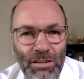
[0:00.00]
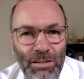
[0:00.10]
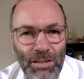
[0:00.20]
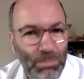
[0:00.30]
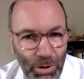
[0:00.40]

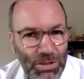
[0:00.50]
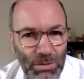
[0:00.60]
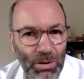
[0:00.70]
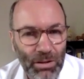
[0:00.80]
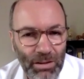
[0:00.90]

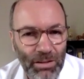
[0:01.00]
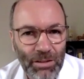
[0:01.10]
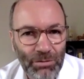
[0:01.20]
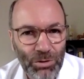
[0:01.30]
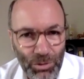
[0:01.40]
impossible
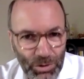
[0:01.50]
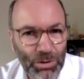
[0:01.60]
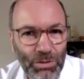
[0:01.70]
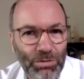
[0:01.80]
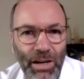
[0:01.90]
if you
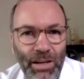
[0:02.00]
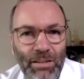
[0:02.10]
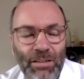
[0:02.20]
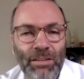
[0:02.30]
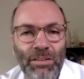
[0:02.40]
unify
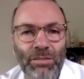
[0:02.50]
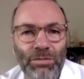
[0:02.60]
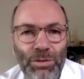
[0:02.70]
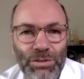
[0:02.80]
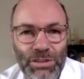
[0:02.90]
the
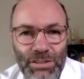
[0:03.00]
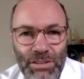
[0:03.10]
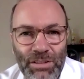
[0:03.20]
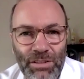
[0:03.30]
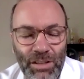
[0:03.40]

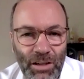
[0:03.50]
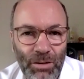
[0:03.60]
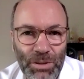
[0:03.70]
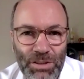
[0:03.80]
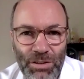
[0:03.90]
forces, the
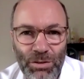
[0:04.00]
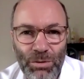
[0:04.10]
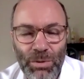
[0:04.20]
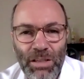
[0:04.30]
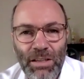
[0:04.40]
armies in
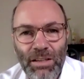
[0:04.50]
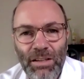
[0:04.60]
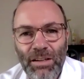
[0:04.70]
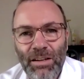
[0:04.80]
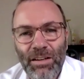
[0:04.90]
Europe.
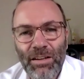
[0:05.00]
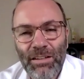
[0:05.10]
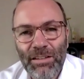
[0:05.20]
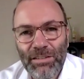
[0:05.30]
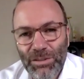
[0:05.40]

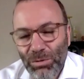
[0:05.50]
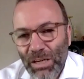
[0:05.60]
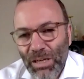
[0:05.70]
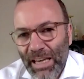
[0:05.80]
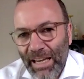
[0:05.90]

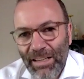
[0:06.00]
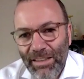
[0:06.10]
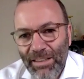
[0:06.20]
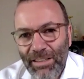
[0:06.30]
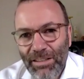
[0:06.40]
So again,
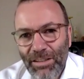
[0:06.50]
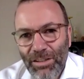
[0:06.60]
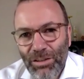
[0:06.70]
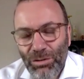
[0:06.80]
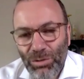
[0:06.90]
I think
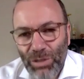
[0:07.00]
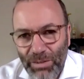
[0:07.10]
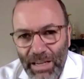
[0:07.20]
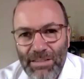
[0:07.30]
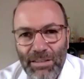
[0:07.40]
to
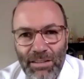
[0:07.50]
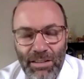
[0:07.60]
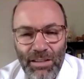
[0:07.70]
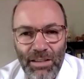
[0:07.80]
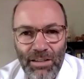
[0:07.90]
invest in
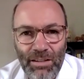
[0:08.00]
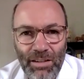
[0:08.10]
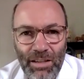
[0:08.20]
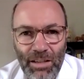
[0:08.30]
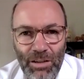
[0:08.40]

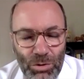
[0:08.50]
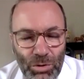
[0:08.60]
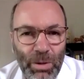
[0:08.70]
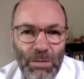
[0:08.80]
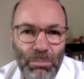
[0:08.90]
a
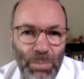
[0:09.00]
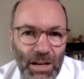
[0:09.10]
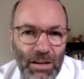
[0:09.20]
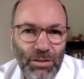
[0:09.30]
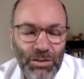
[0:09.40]
European
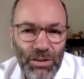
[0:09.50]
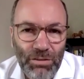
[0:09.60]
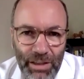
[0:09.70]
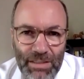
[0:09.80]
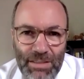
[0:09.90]
pillar on
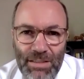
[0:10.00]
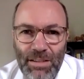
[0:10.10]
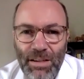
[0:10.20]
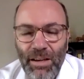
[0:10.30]
defense